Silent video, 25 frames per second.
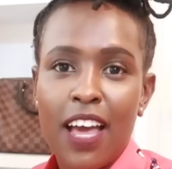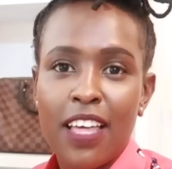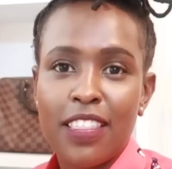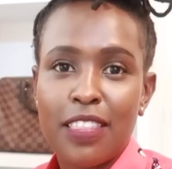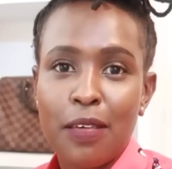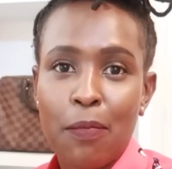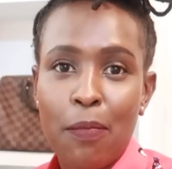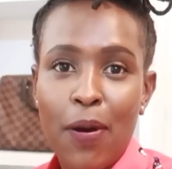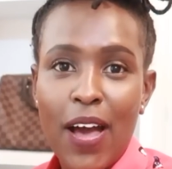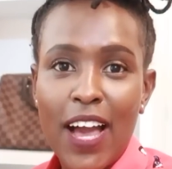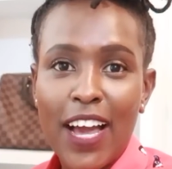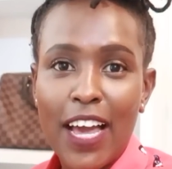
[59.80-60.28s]

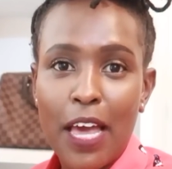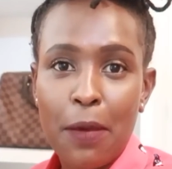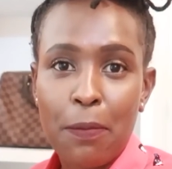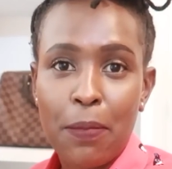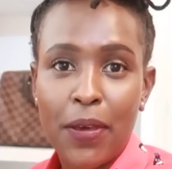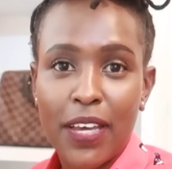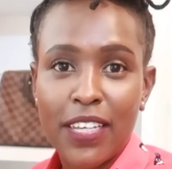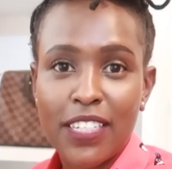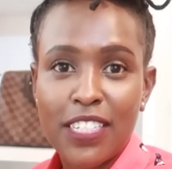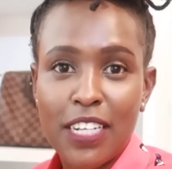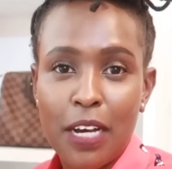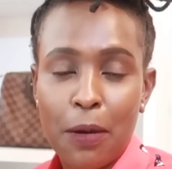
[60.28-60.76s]
The bag I
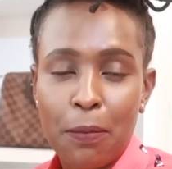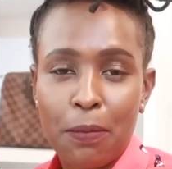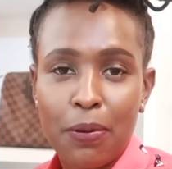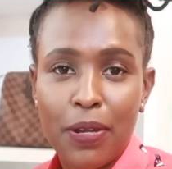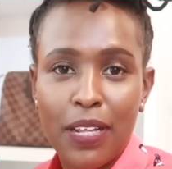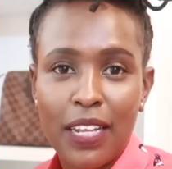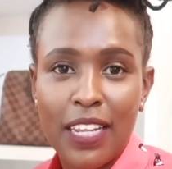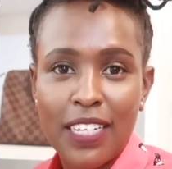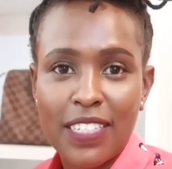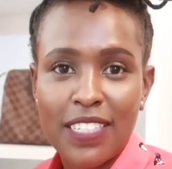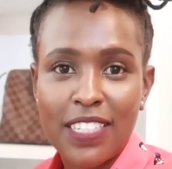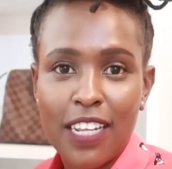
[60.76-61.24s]
picked up,
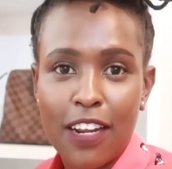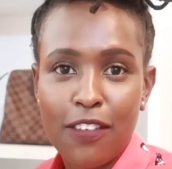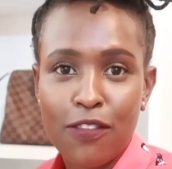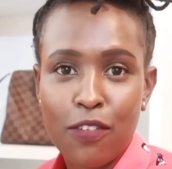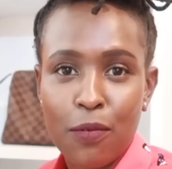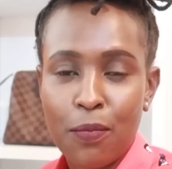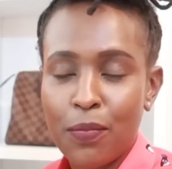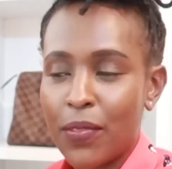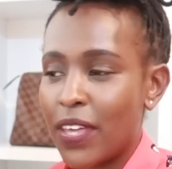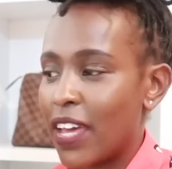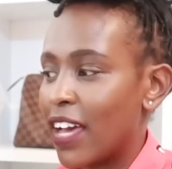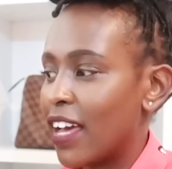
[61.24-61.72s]
let's start
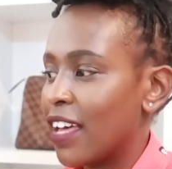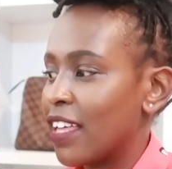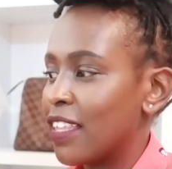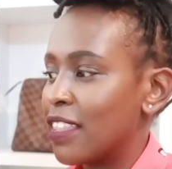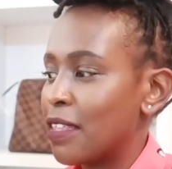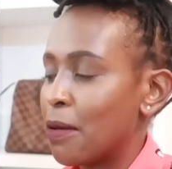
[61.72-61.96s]
from there.